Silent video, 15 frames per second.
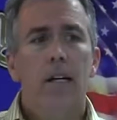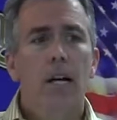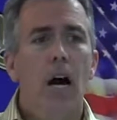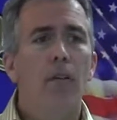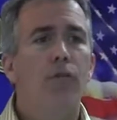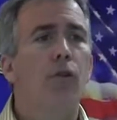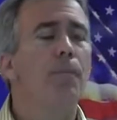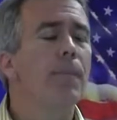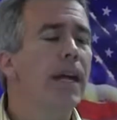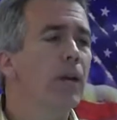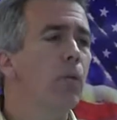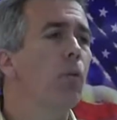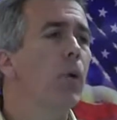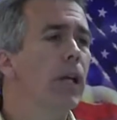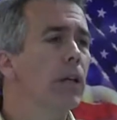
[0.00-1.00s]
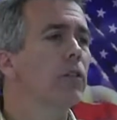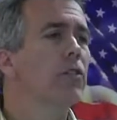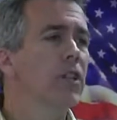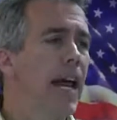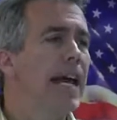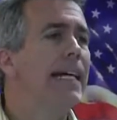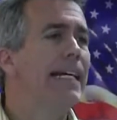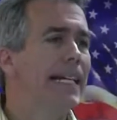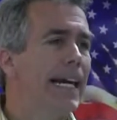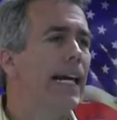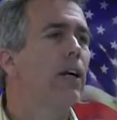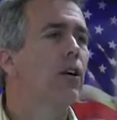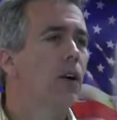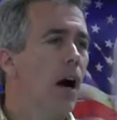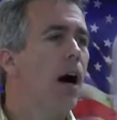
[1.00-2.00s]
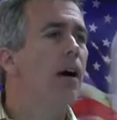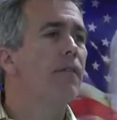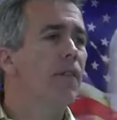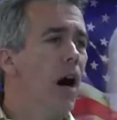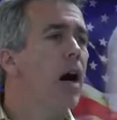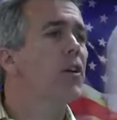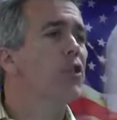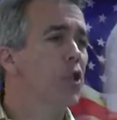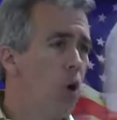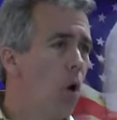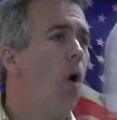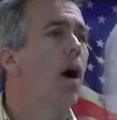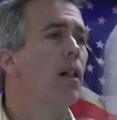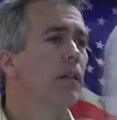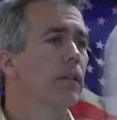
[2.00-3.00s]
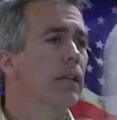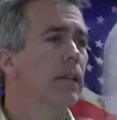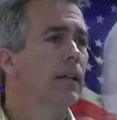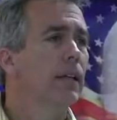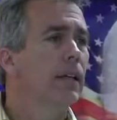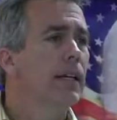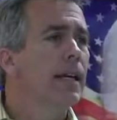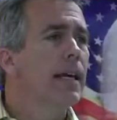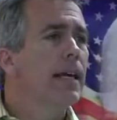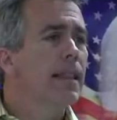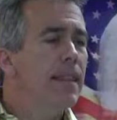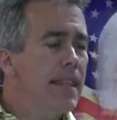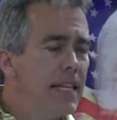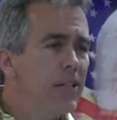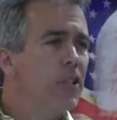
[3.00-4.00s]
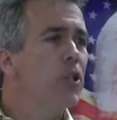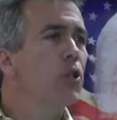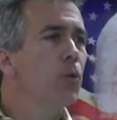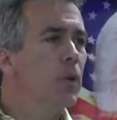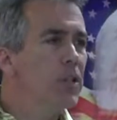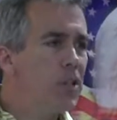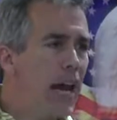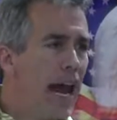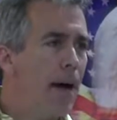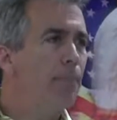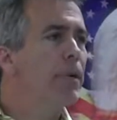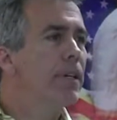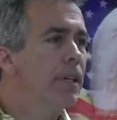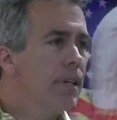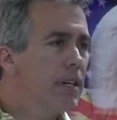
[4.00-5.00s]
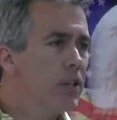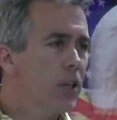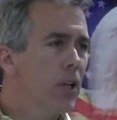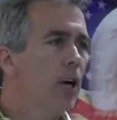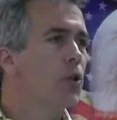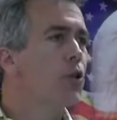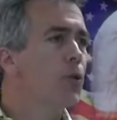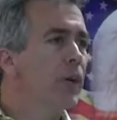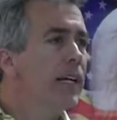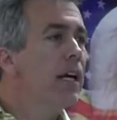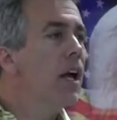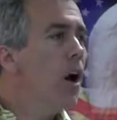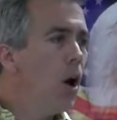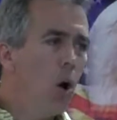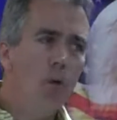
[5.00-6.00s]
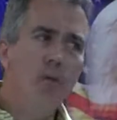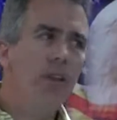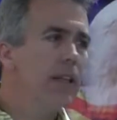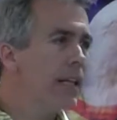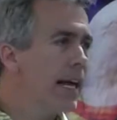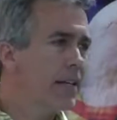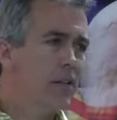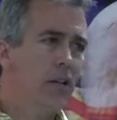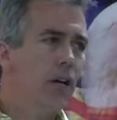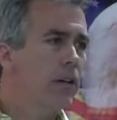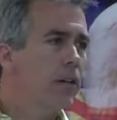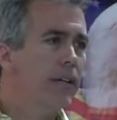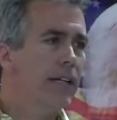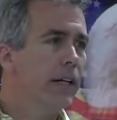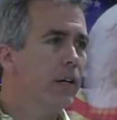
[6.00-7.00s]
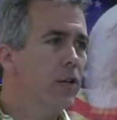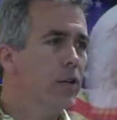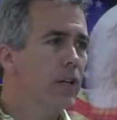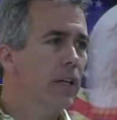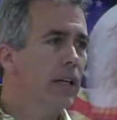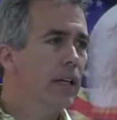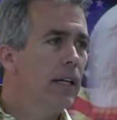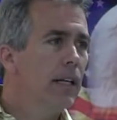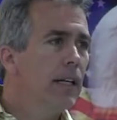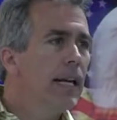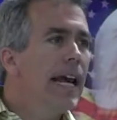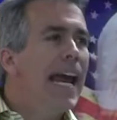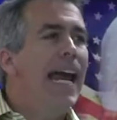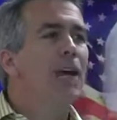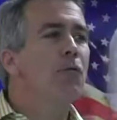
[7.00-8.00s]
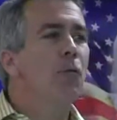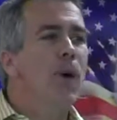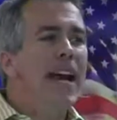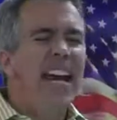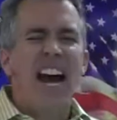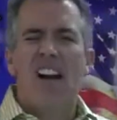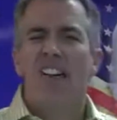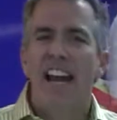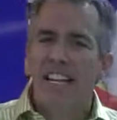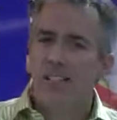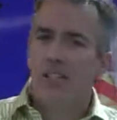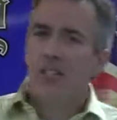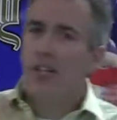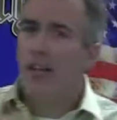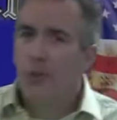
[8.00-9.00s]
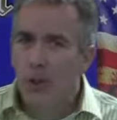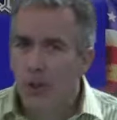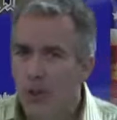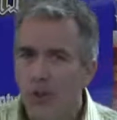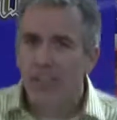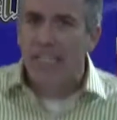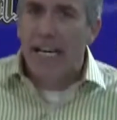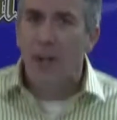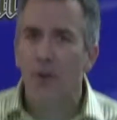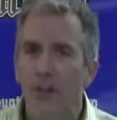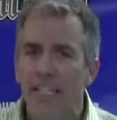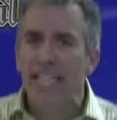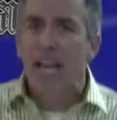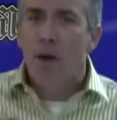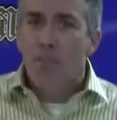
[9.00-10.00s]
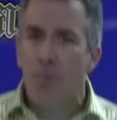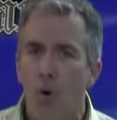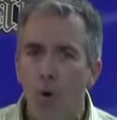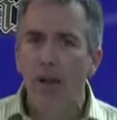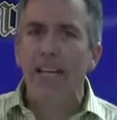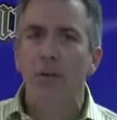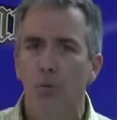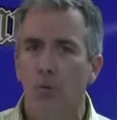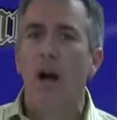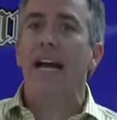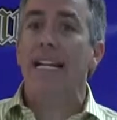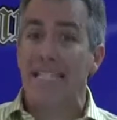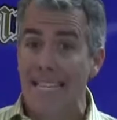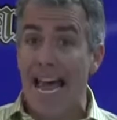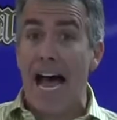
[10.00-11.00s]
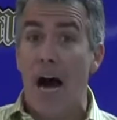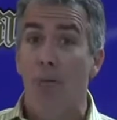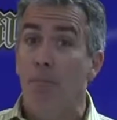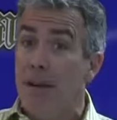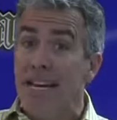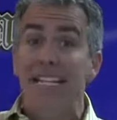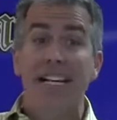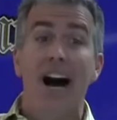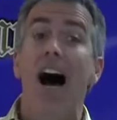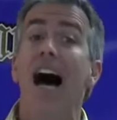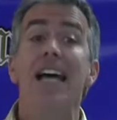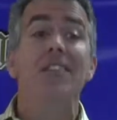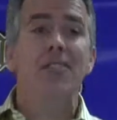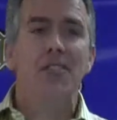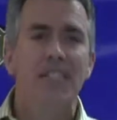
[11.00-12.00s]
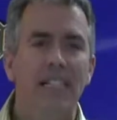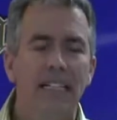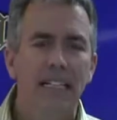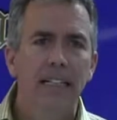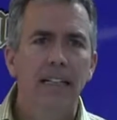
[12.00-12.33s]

Government will take care of us all. This is what's happened to this country over the last 100 years. And we are at such a scary point right now because